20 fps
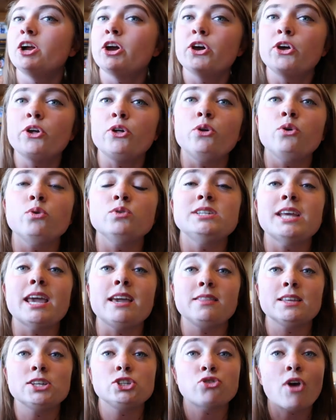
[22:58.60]
who
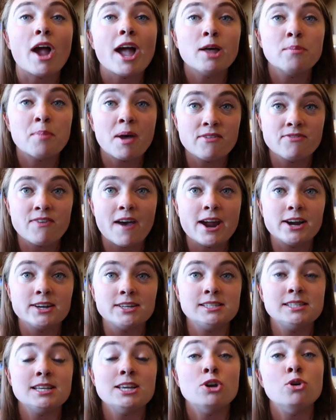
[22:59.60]
take this trial by fire
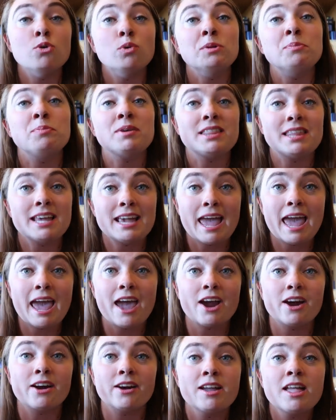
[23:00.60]
to see who will be the
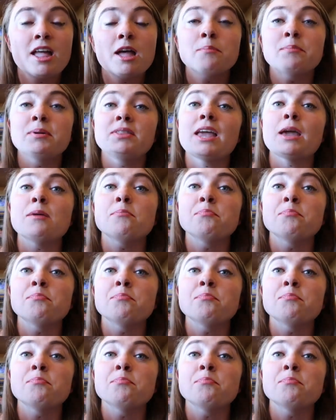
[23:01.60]
heir. But they